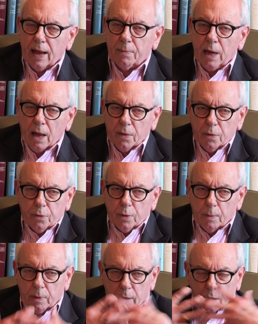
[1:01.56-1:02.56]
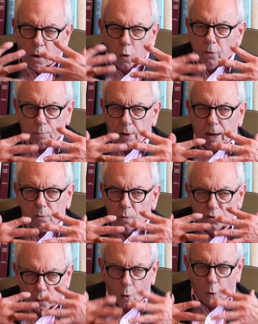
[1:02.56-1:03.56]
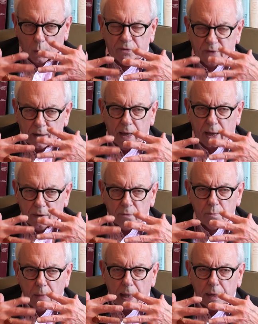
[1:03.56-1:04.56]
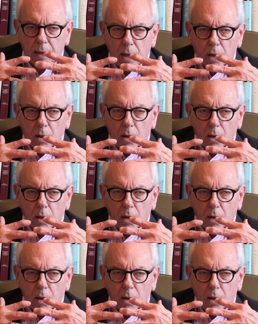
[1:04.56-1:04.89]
and Gordon Brown was always the kind of man